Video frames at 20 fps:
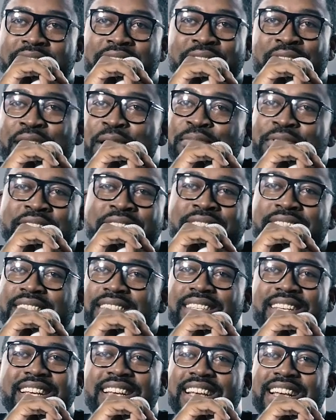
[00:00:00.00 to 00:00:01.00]
So I'm
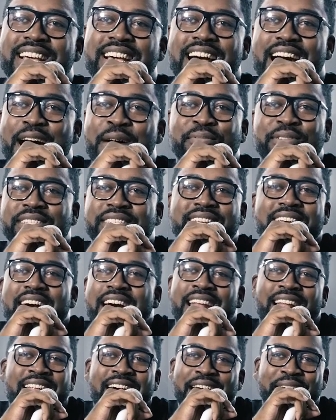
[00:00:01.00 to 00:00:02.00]
just
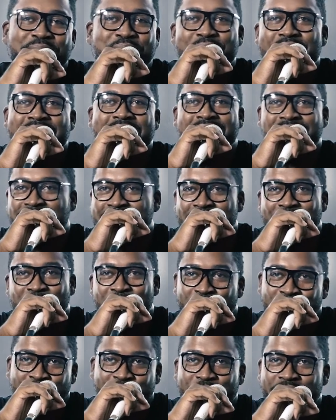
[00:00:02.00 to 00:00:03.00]
kind of like past that
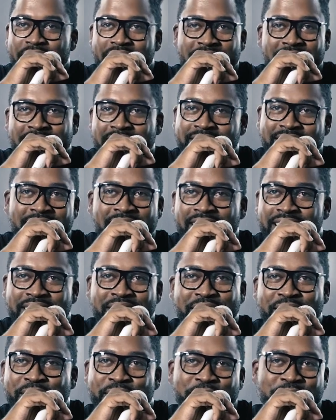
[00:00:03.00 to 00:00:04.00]
whole phase. Like,
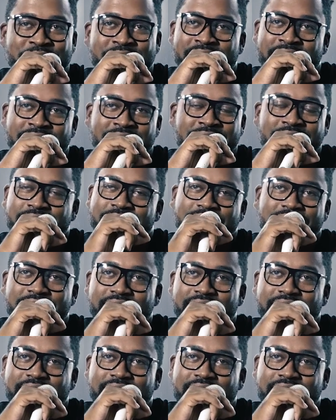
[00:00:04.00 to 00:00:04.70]
you know what I'm saying?